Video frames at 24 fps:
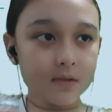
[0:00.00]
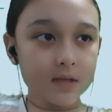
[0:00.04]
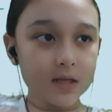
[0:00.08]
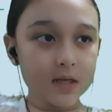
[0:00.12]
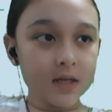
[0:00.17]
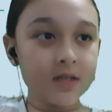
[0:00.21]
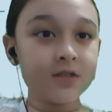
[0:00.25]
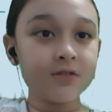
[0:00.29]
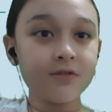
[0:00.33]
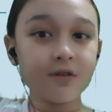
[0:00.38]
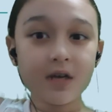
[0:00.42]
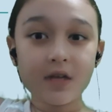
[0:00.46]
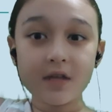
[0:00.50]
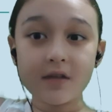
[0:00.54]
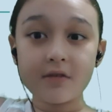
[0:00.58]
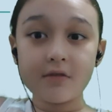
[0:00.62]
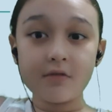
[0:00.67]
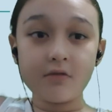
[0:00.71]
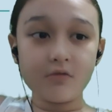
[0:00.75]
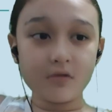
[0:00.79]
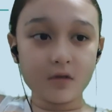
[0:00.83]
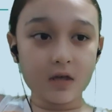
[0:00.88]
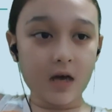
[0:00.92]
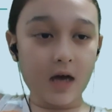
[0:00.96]
it's really
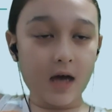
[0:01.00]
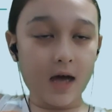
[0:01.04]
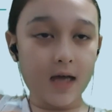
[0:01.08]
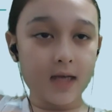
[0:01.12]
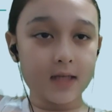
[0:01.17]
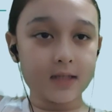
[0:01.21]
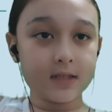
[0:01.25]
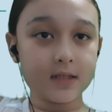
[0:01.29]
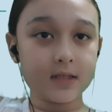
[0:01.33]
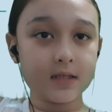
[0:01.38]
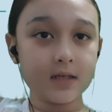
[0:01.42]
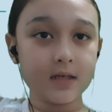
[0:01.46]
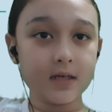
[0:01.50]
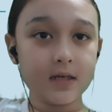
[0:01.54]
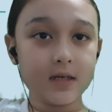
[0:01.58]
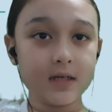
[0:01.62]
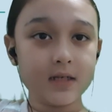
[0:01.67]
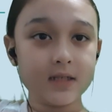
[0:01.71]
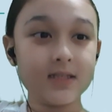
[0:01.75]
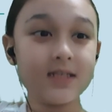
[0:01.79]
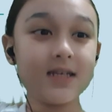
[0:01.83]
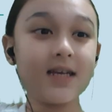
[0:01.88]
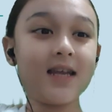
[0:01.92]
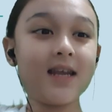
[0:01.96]
cool, guys.
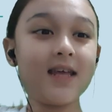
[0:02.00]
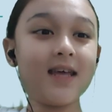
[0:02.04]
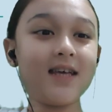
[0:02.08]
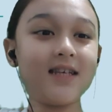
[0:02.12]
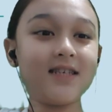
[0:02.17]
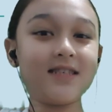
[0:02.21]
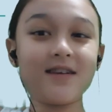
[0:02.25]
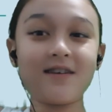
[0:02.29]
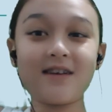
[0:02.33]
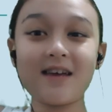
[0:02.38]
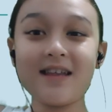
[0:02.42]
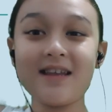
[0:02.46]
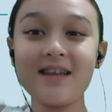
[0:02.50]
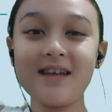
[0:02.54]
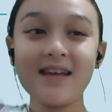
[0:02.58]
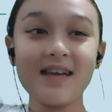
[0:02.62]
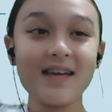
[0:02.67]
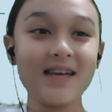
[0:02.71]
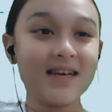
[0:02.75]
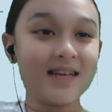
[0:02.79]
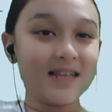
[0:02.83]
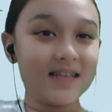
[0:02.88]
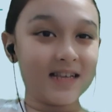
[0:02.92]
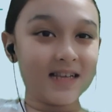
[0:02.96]
Settings you can.
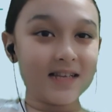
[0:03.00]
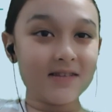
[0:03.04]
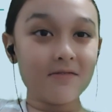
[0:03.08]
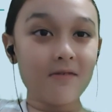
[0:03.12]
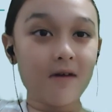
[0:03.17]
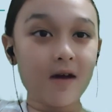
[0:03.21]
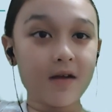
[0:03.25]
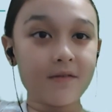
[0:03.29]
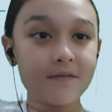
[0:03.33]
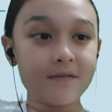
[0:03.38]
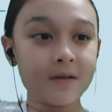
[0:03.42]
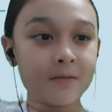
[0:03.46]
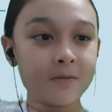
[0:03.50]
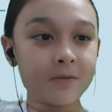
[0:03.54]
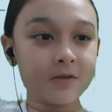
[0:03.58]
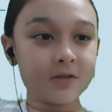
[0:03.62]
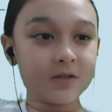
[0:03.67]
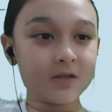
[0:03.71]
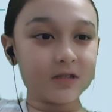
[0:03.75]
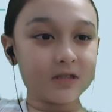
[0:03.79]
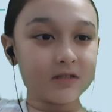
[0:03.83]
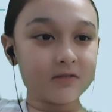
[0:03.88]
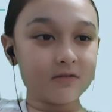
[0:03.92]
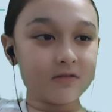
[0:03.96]
This is one of the
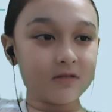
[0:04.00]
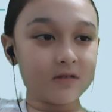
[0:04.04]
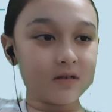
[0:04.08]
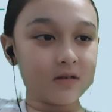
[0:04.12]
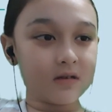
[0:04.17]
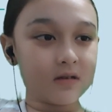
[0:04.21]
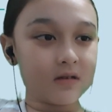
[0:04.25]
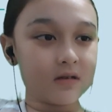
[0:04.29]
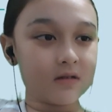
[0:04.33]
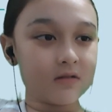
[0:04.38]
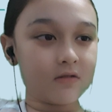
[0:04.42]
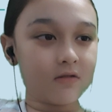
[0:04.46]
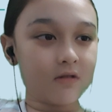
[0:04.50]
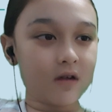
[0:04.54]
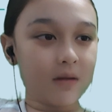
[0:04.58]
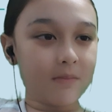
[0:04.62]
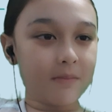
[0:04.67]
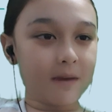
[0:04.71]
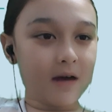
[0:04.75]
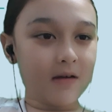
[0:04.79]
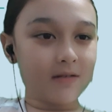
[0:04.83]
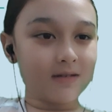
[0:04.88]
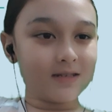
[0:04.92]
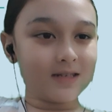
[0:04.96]
most cool
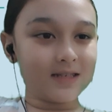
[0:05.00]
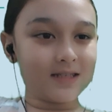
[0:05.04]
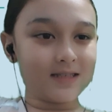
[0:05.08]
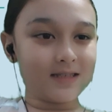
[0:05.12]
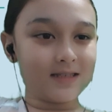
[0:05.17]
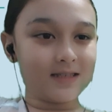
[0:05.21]
about this